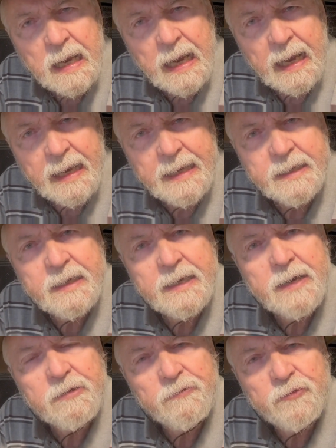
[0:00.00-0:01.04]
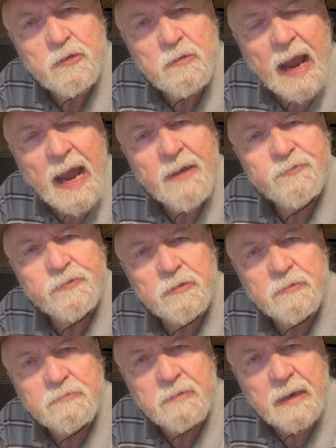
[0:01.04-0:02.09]
In an interview
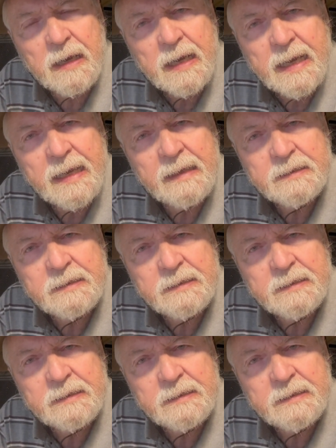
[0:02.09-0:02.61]
after